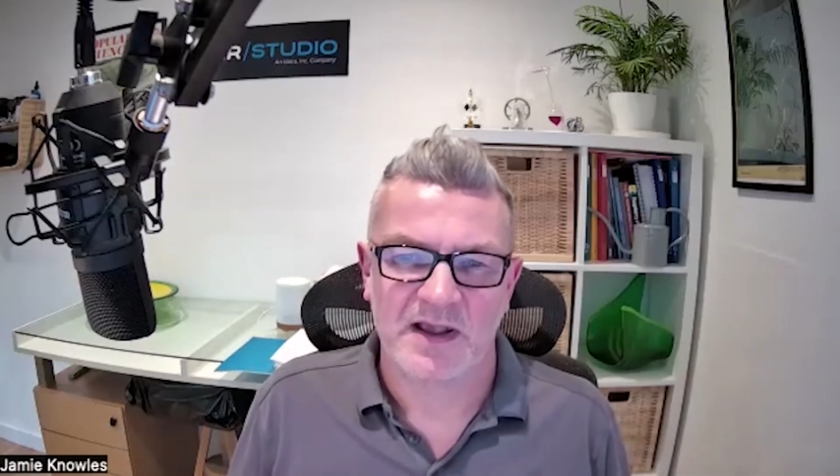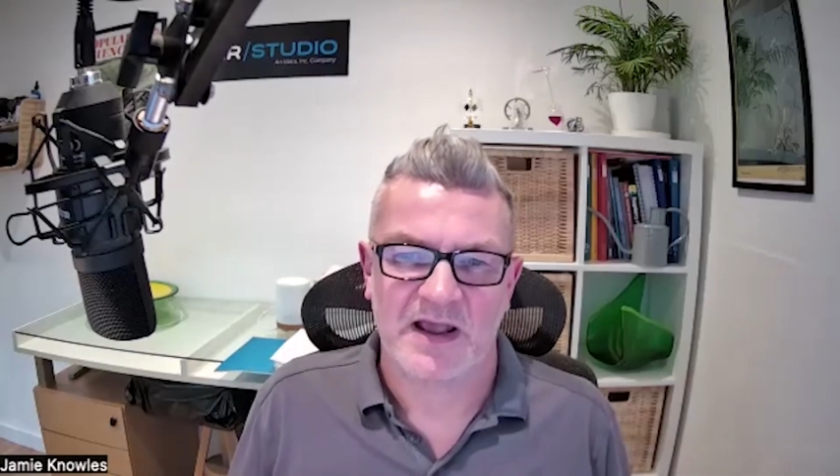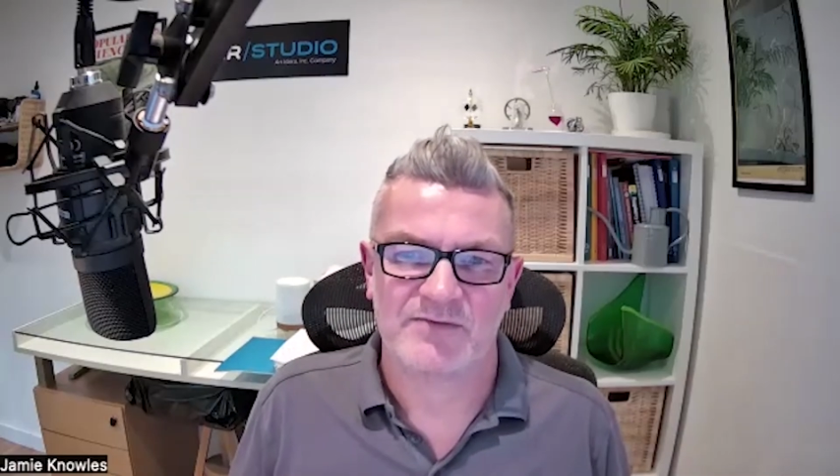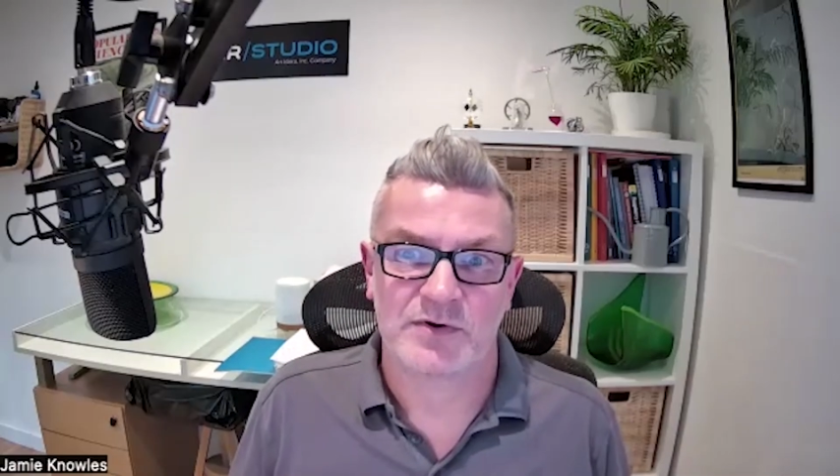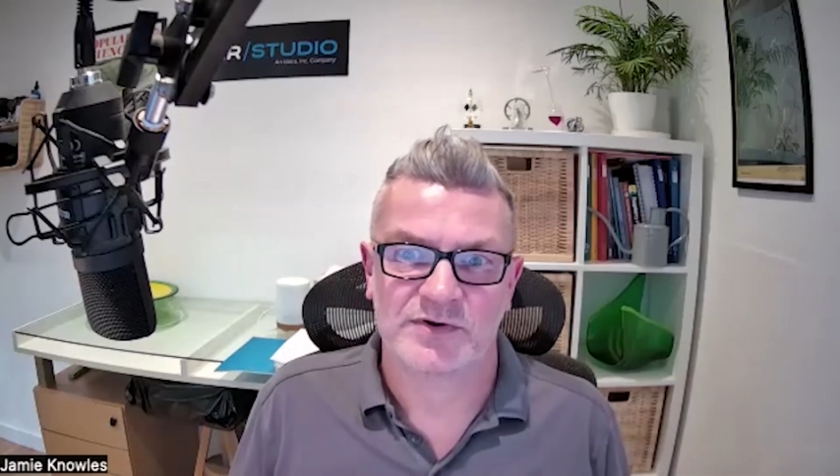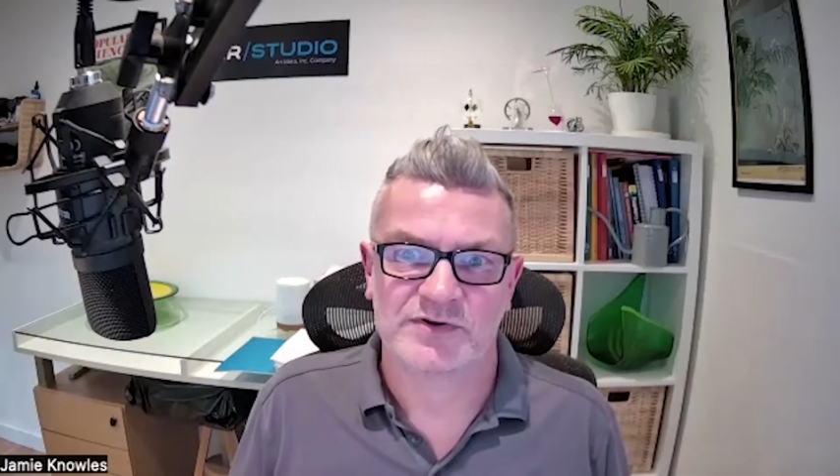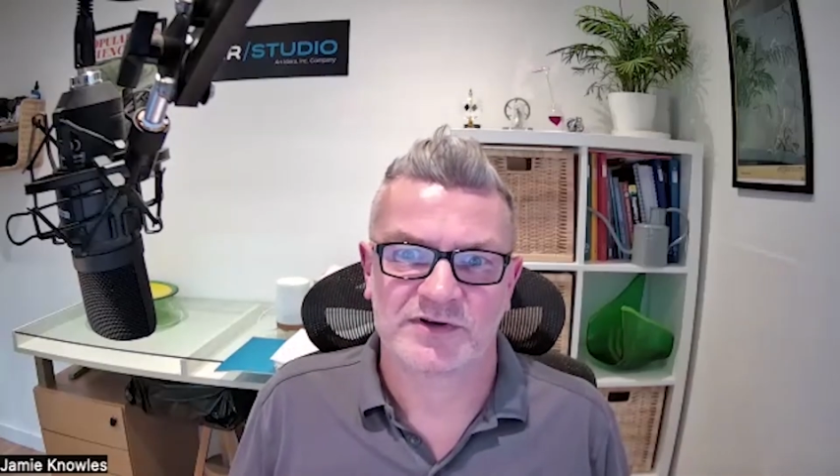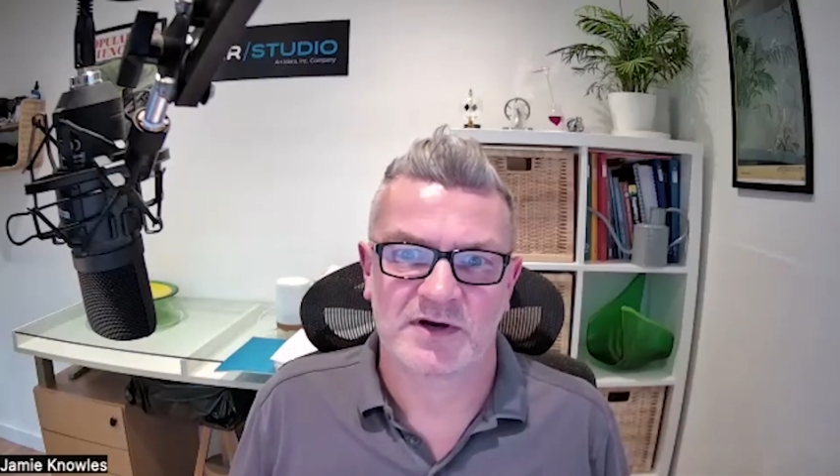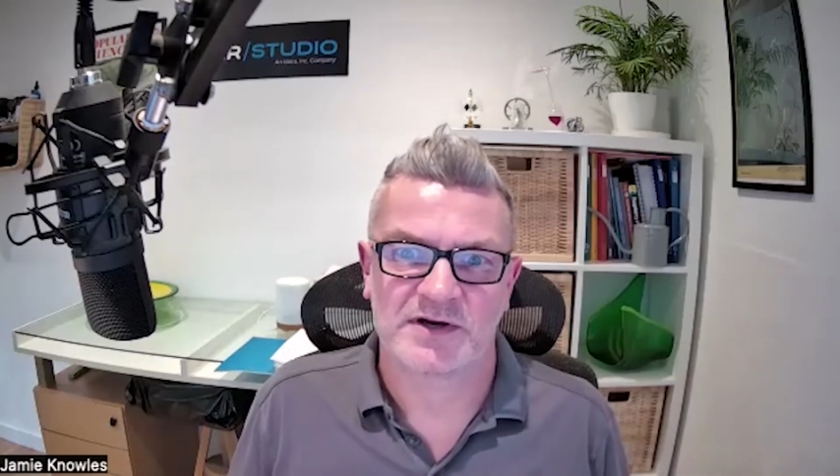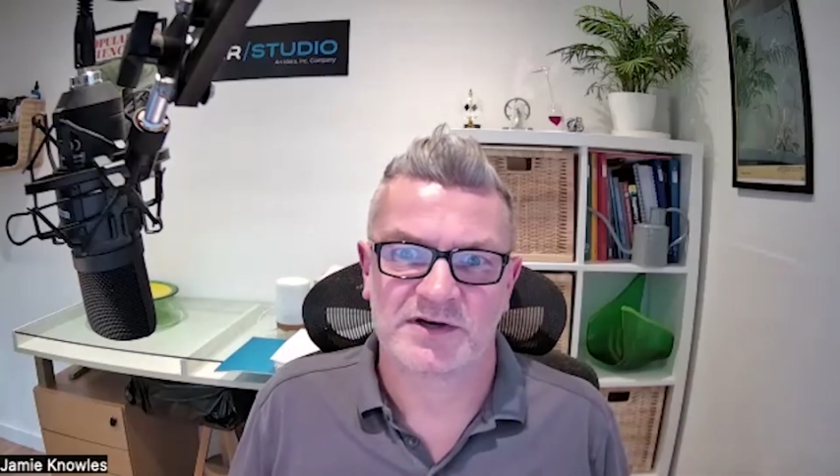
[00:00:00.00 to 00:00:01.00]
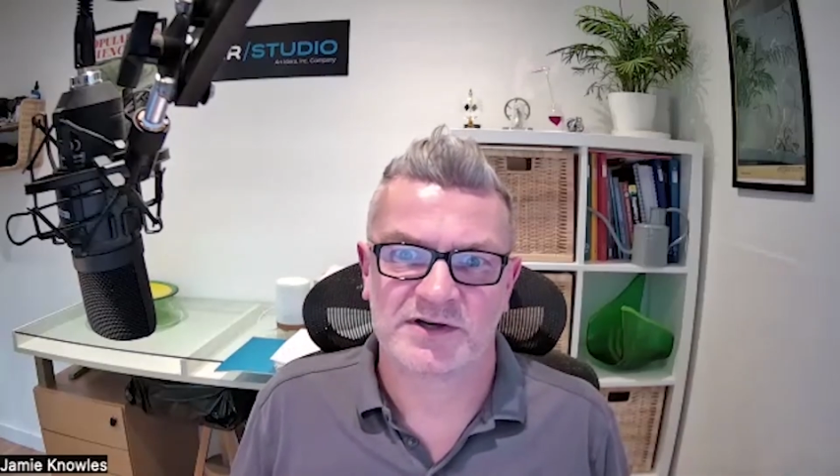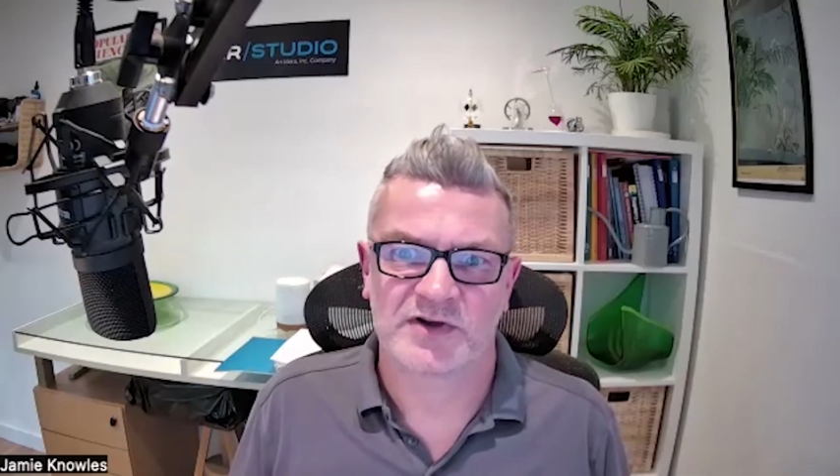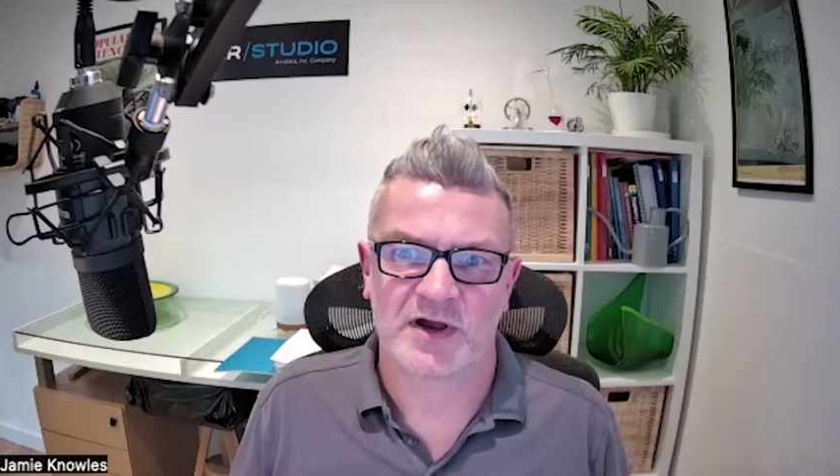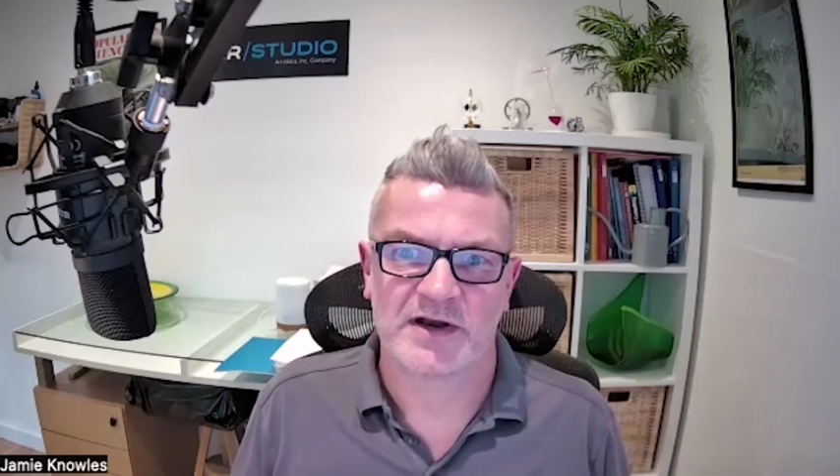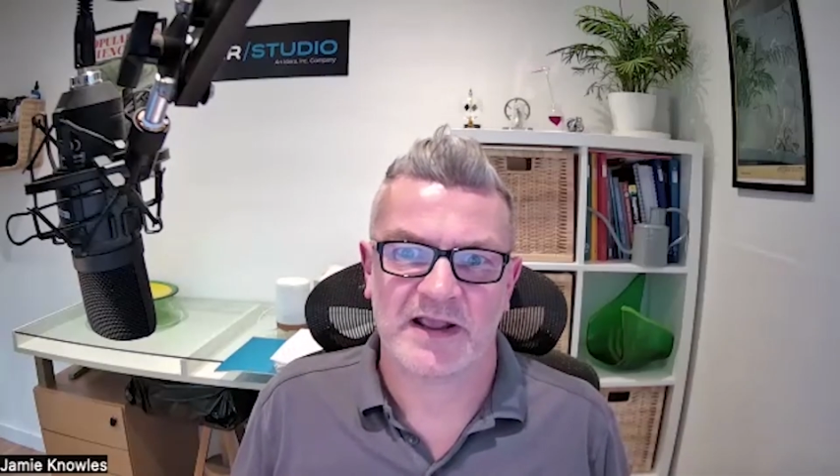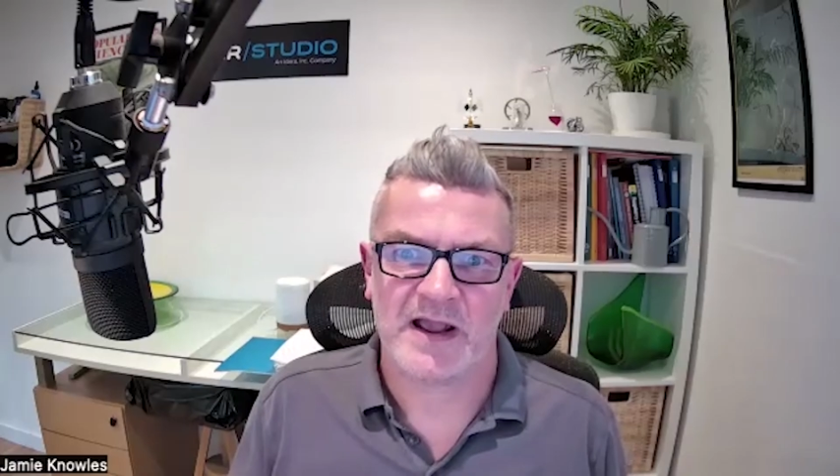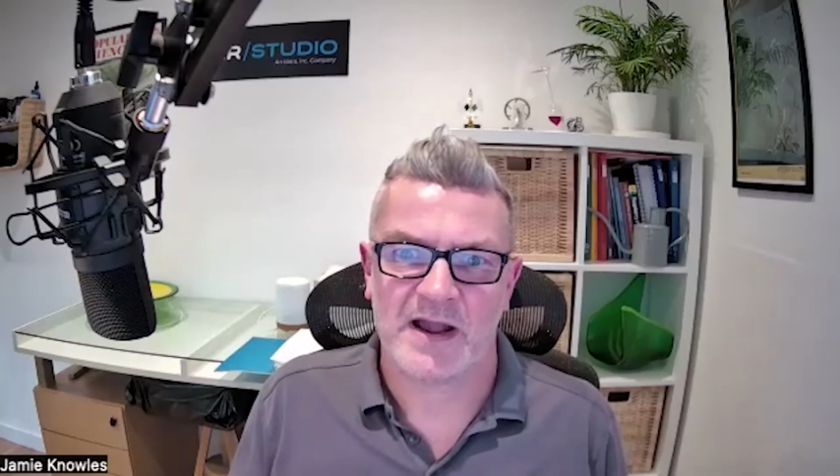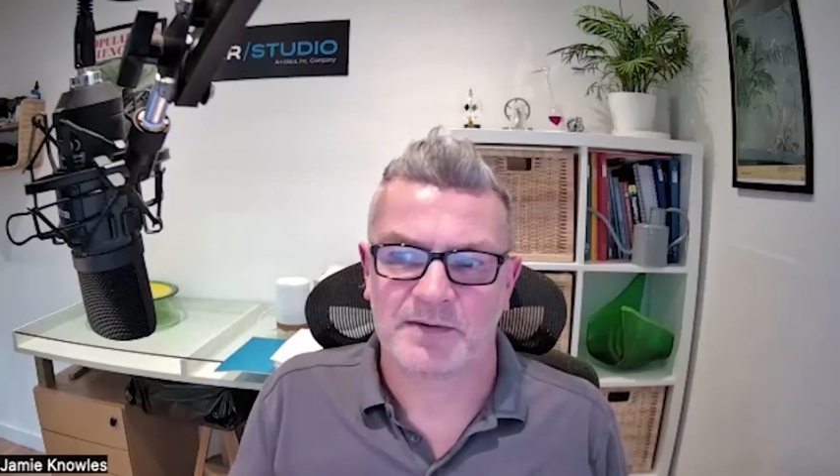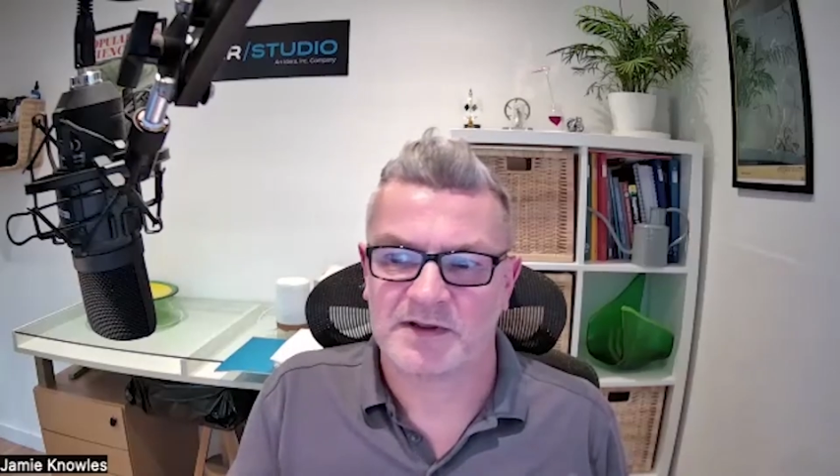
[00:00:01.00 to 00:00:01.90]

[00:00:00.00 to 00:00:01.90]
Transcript: and everyone started deciding how